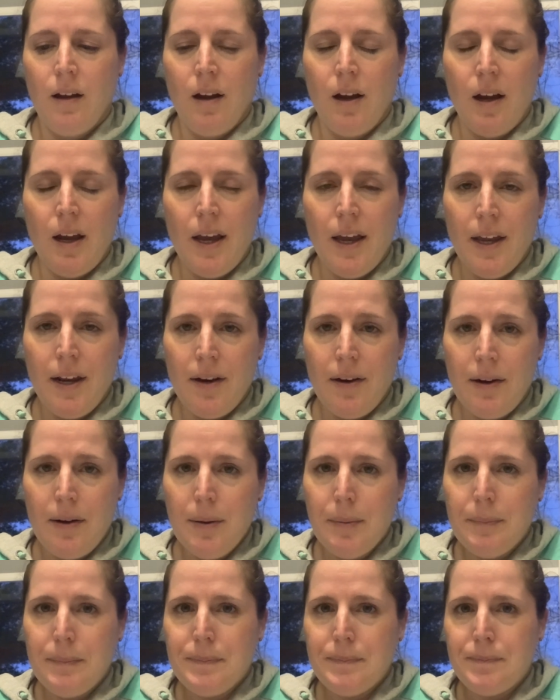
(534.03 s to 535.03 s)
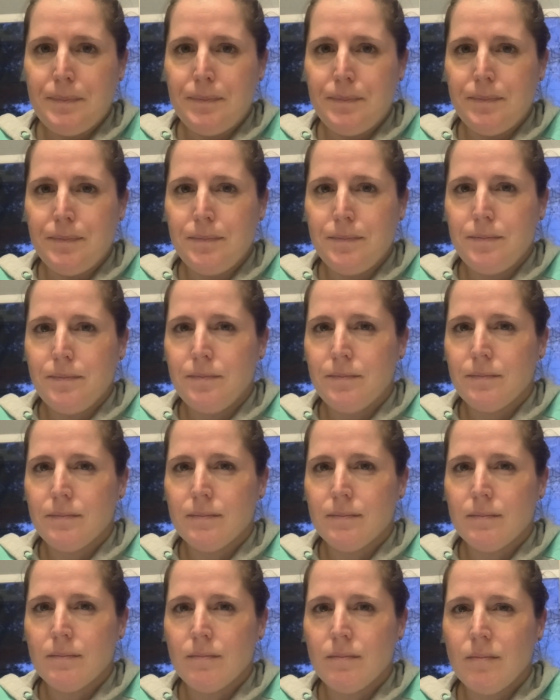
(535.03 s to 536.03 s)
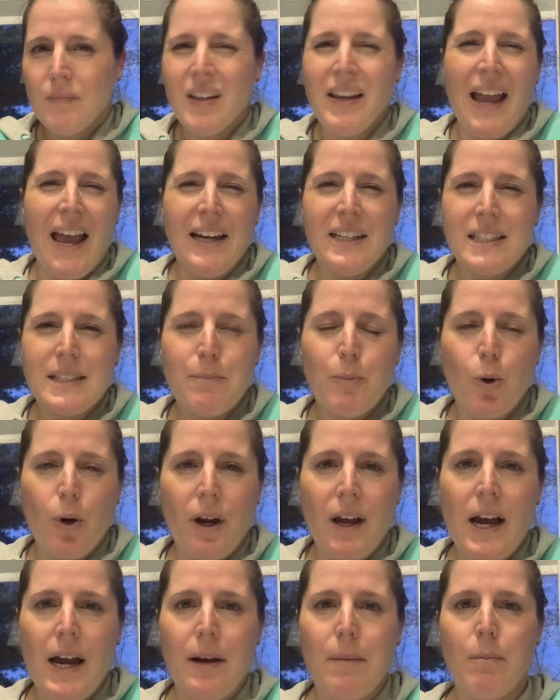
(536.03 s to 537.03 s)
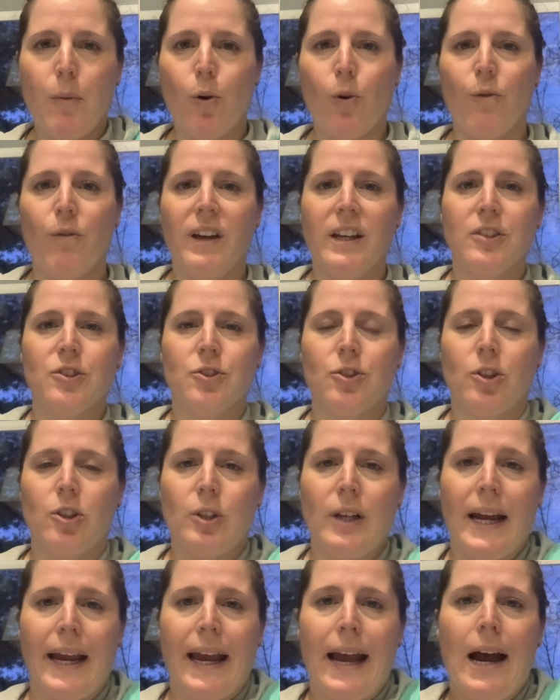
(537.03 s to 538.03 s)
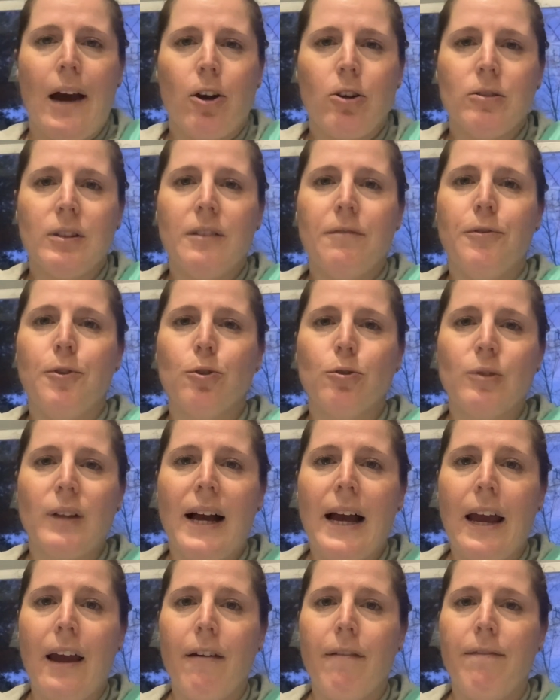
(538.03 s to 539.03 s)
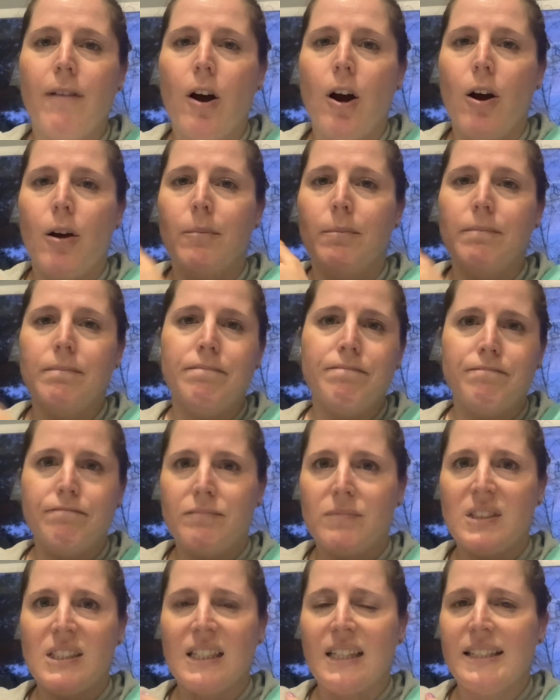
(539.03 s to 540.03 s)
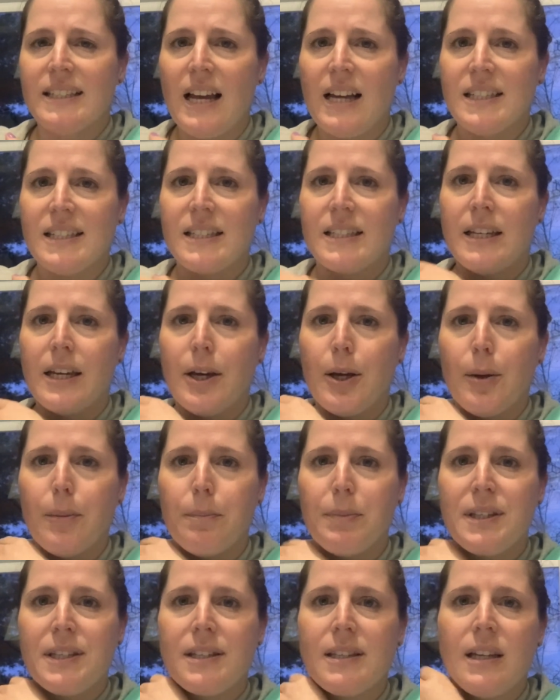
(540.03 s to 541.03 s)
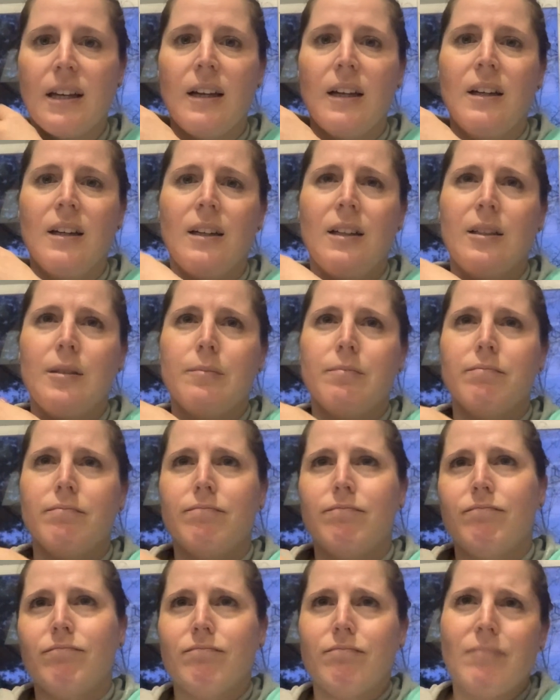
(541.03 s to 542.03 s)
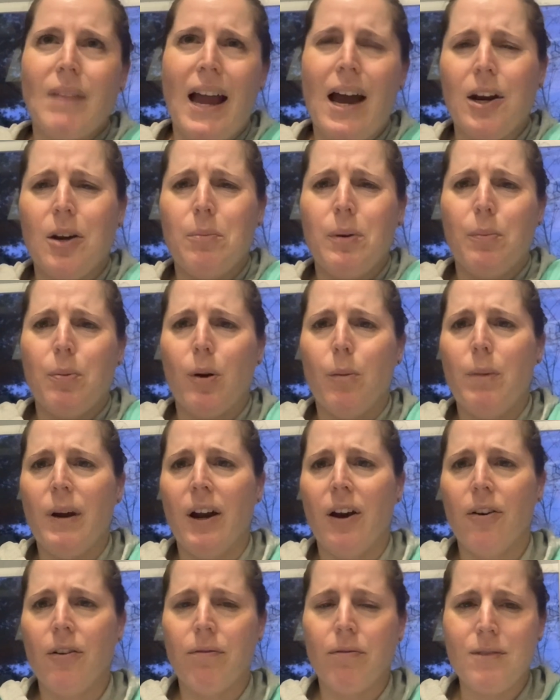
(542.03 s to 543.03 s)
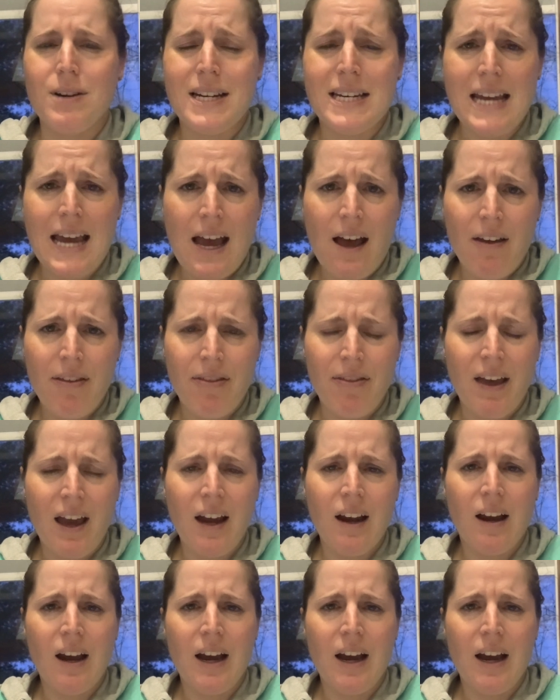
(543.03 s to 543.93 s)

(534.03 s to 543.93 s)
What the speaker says: And again, it's more kind of motivational, like how to live your life, success tips, how to be prepared for death, that